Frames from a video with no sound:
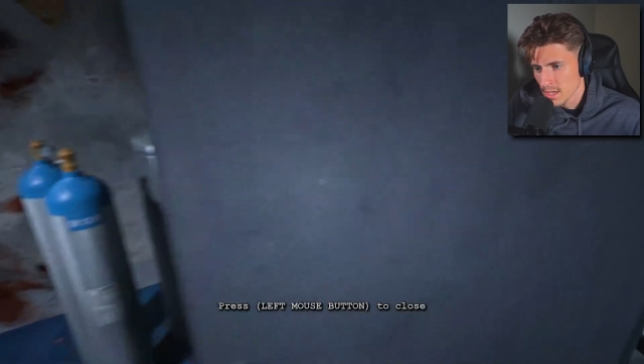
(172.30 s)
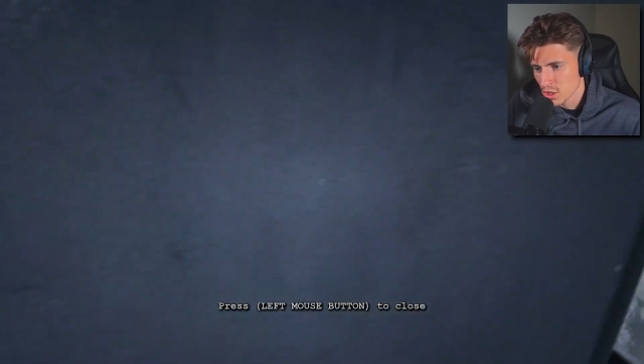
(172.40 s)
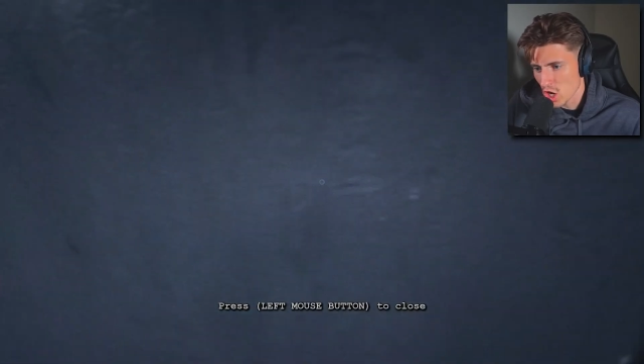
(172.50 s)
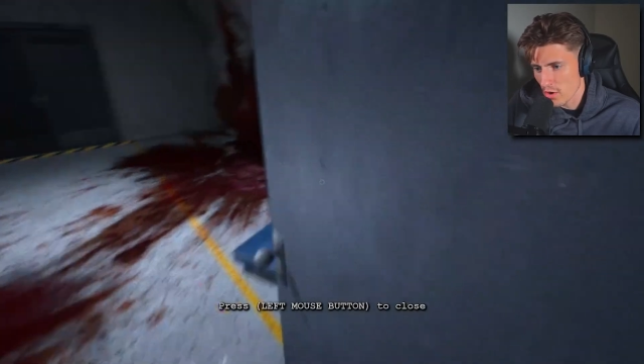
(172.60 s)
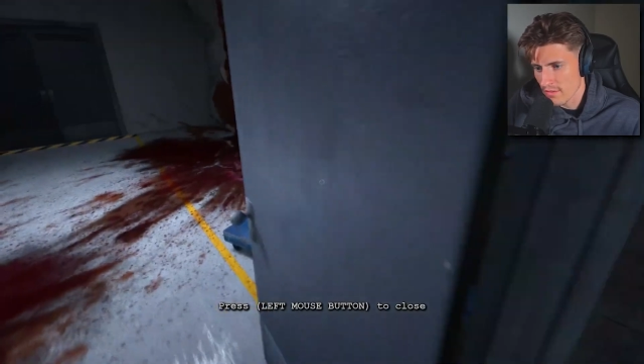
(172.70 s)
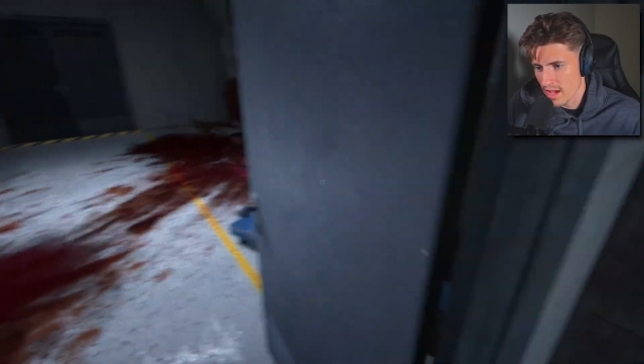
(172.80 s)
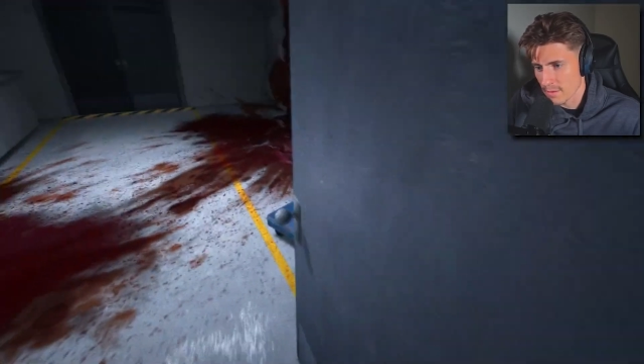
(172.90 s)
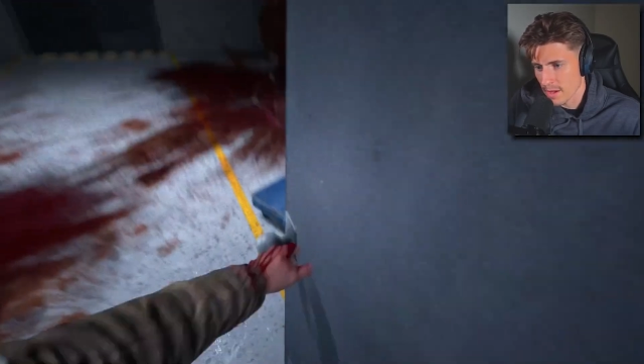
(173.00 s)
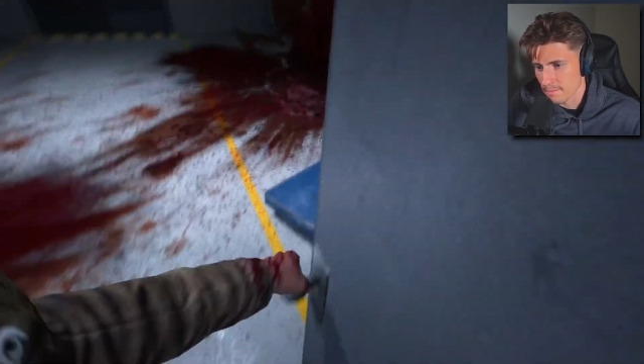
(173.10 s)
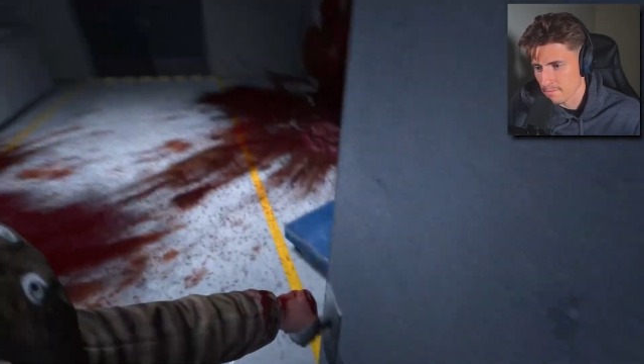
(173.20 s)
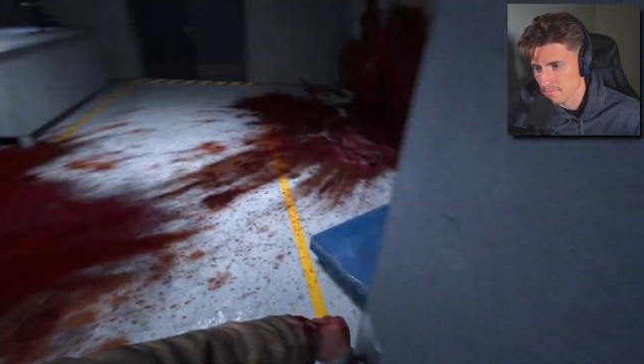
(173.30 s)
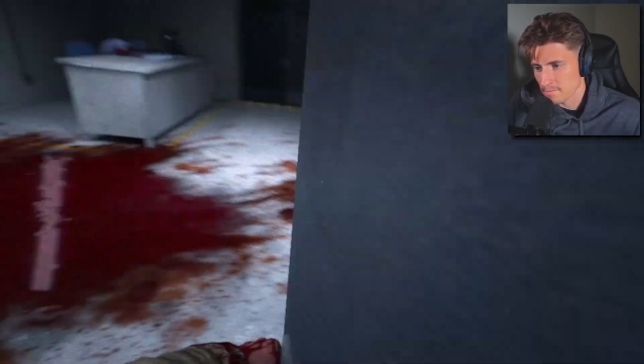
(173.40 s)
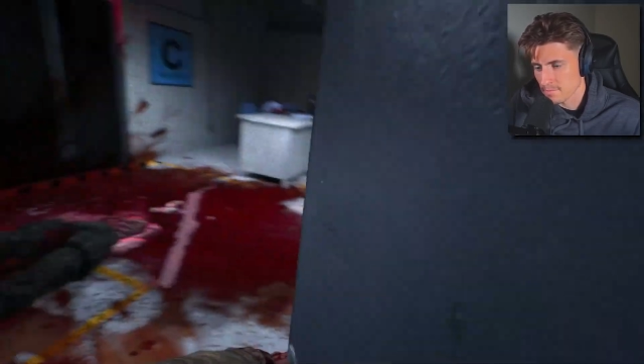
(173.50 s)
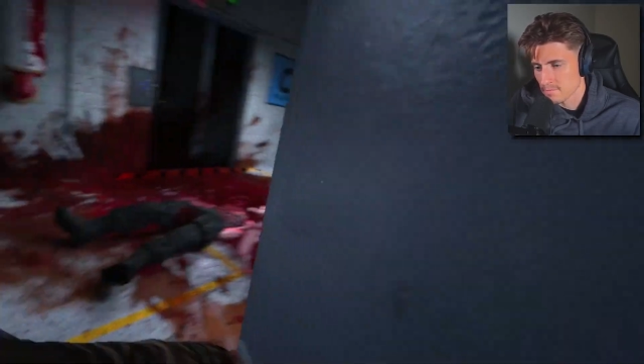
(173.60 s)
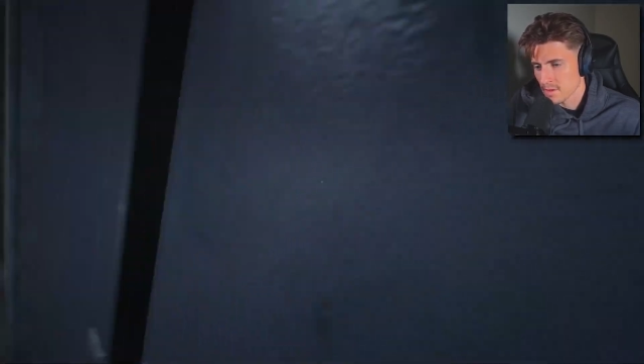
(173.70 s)
Don't invite him in.
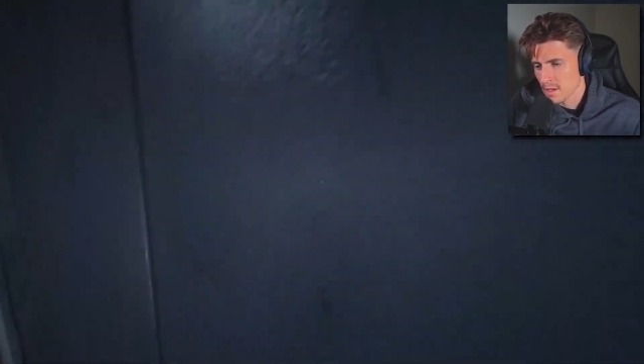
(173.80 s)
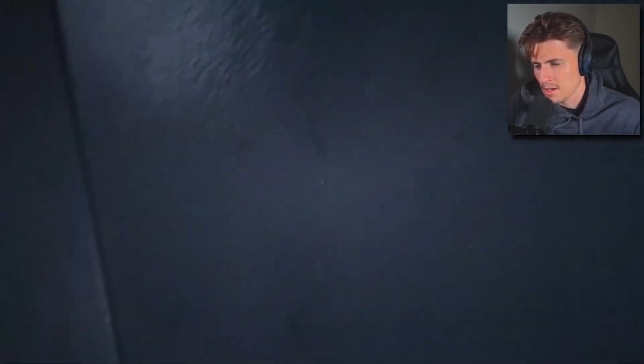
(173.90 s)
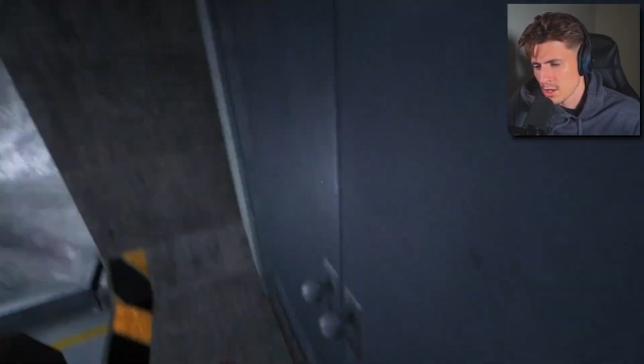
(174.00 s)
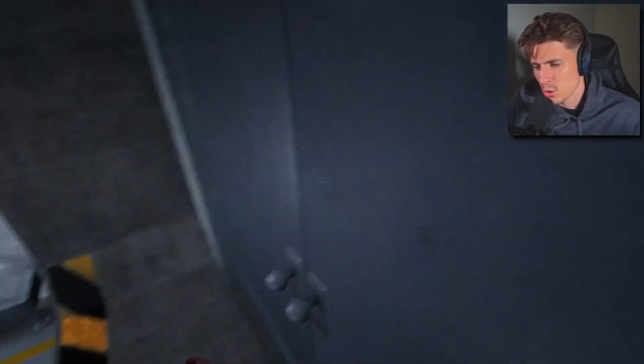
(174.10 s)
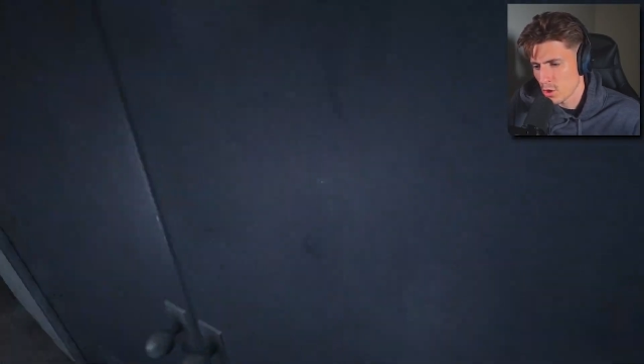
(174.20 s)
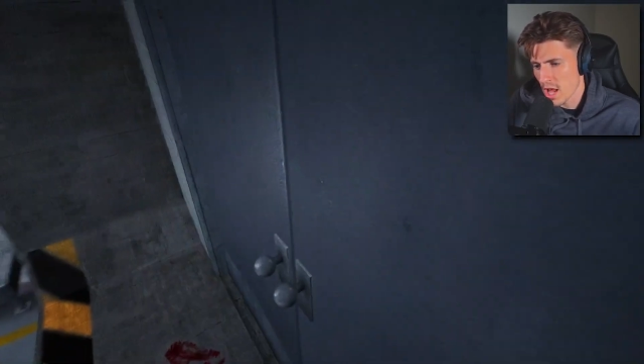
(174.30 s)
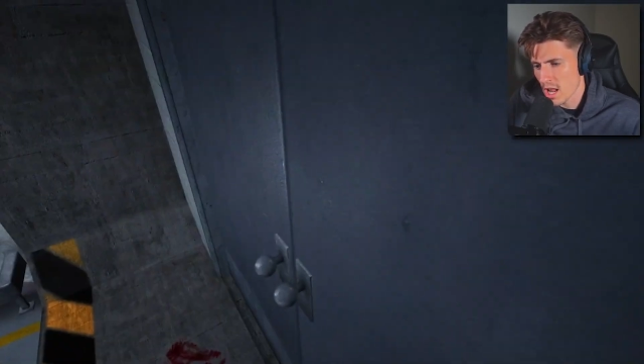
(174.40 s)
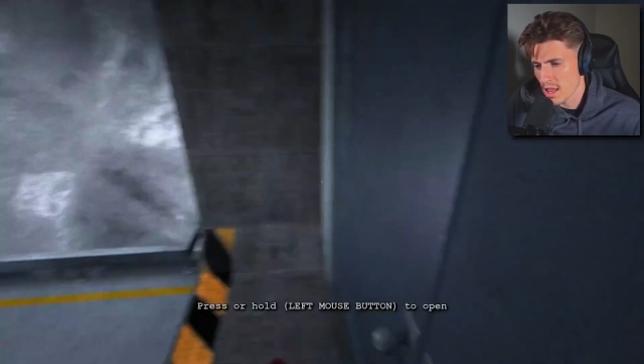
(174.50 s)
You are not